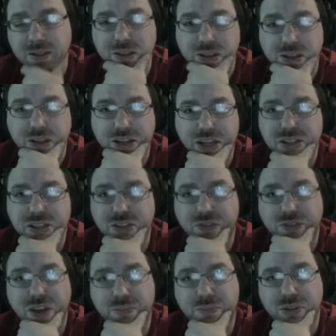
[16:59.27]
Okay, so
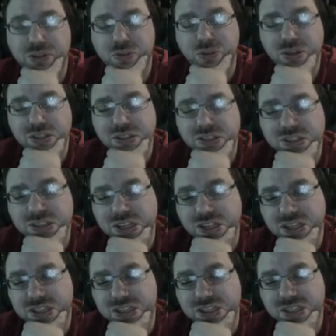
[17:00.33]
5 plus 1 is
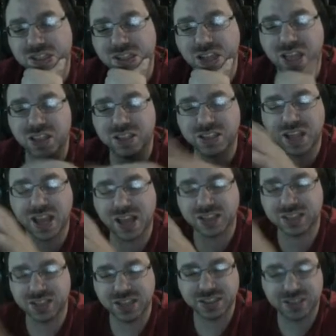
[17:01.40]
6. Yeah, this guy has
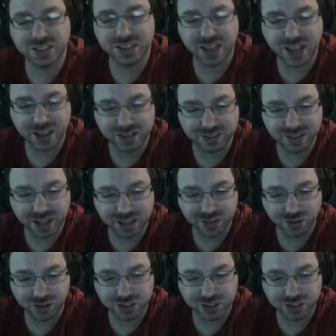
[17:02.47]
less than that as far as